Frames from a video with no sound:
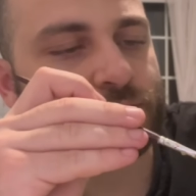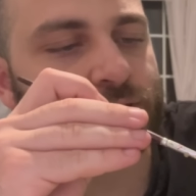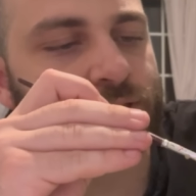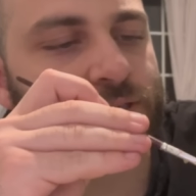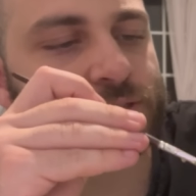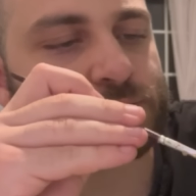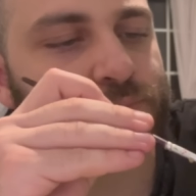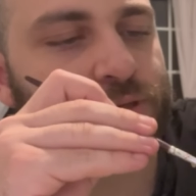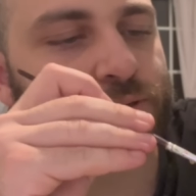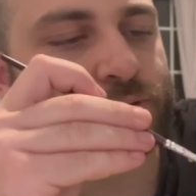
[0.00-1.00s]
He is
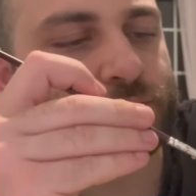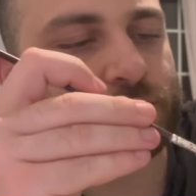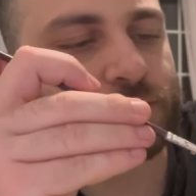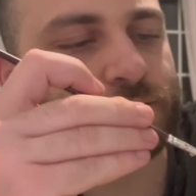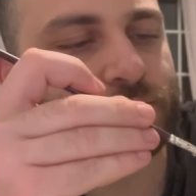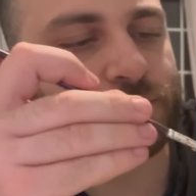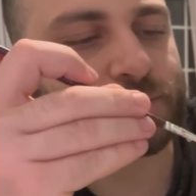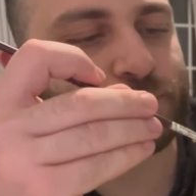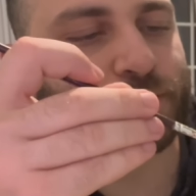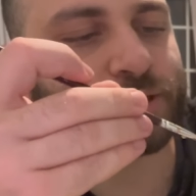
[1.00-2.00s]
purely
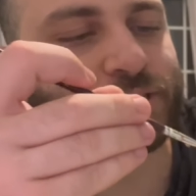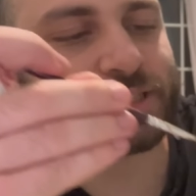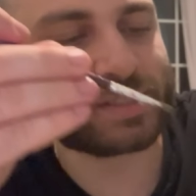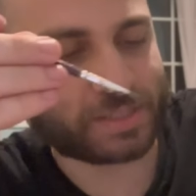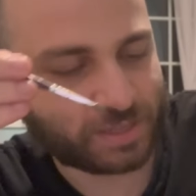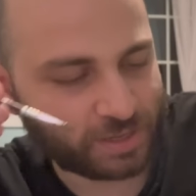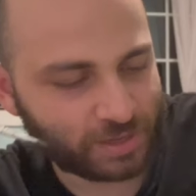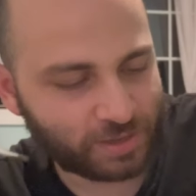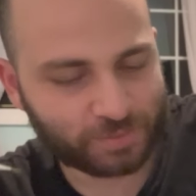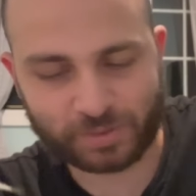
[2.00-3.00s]
purchased
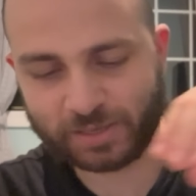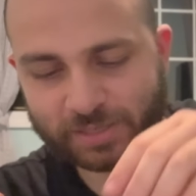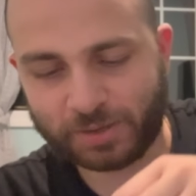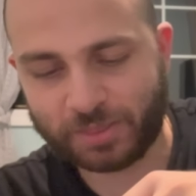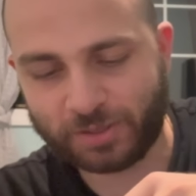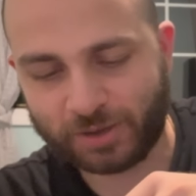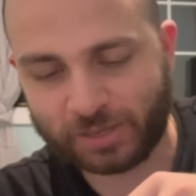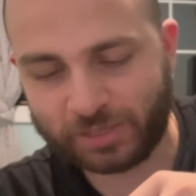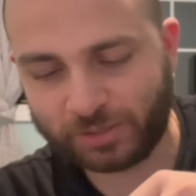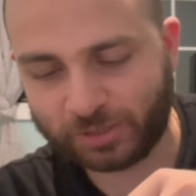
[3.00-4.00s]
because I thought
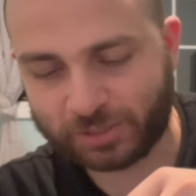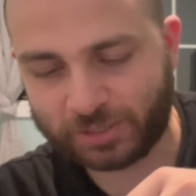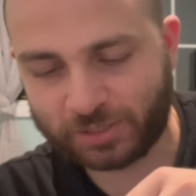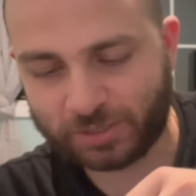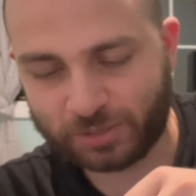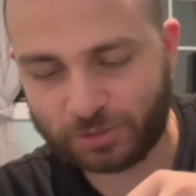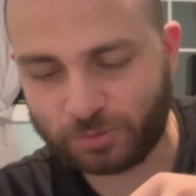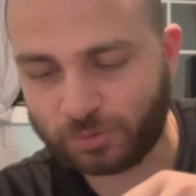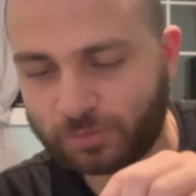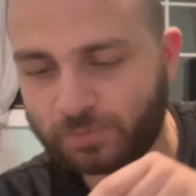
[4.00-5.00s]
he looked
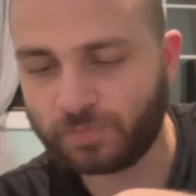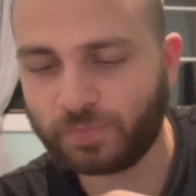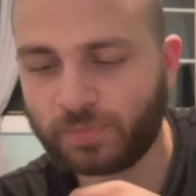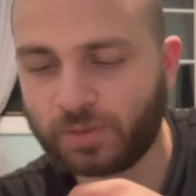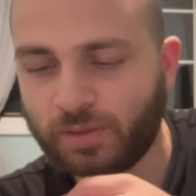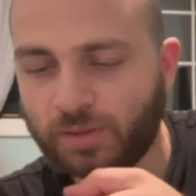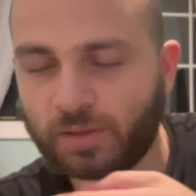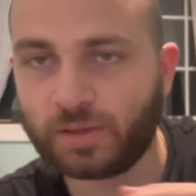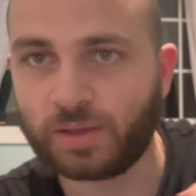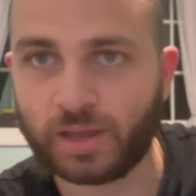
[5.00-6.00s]
cool,
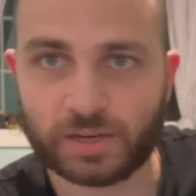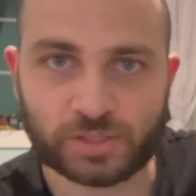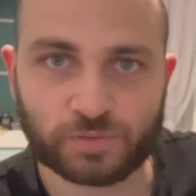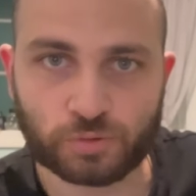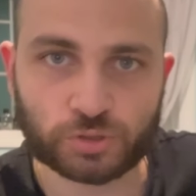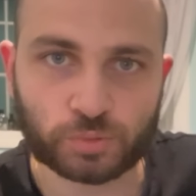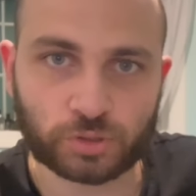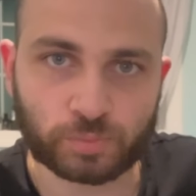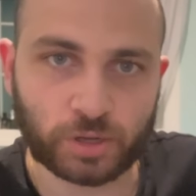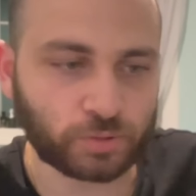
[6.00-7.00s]
and he's a Forge
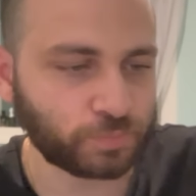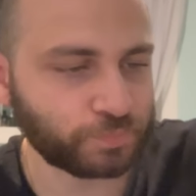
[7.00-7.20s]
World model.